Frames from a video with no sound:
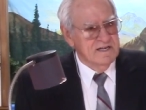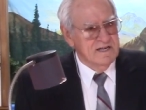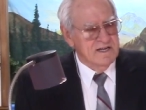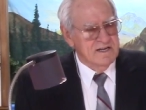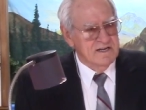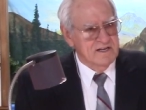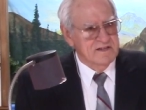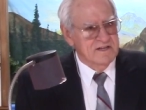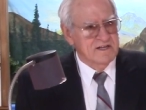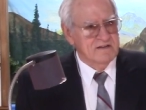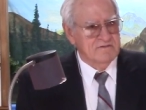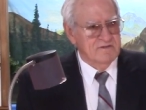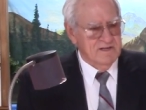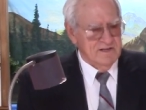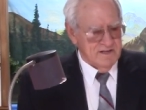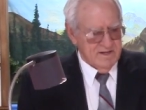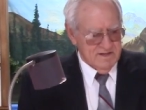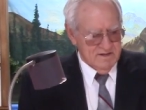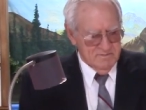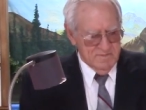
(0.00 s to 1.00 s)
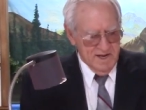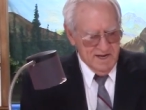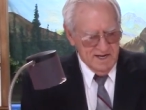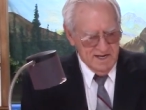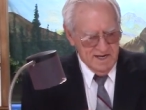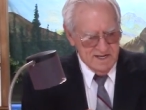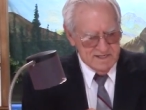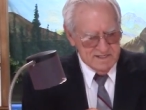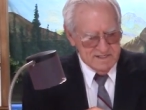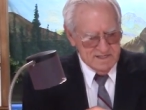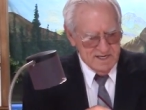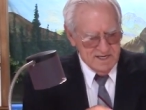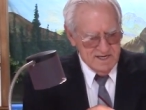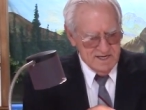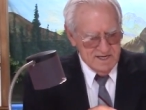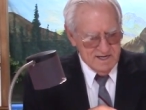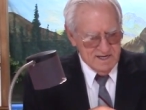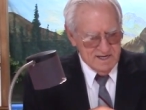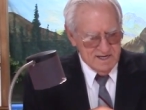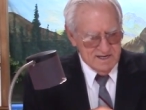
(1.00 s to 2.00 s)
And you think, well, and the men, let's
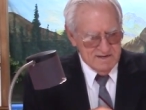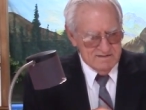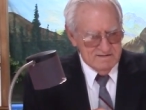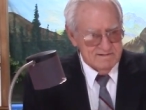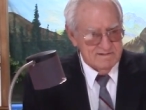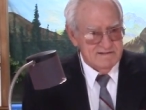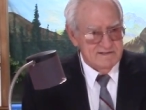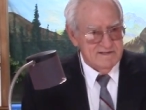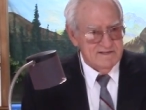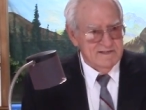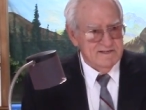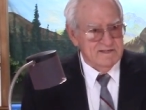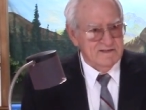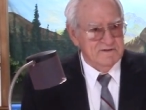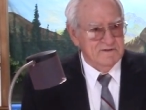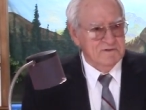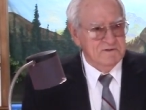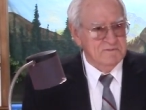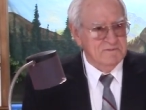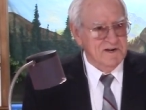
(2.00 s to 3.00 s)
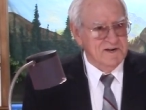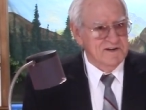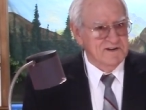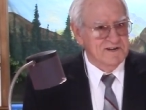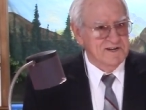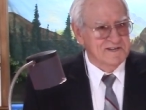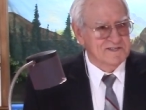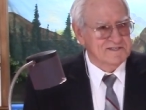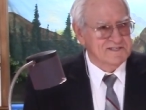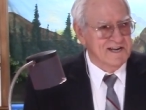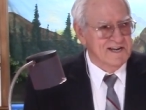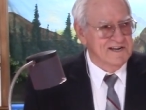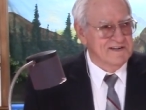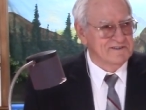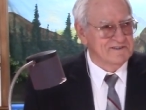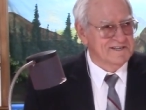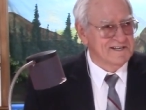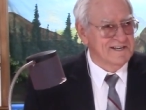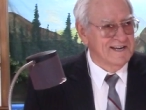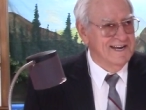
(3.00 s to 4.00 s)
see, uh, we better not
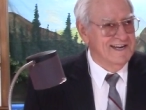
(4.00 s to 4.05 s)
count. Huh?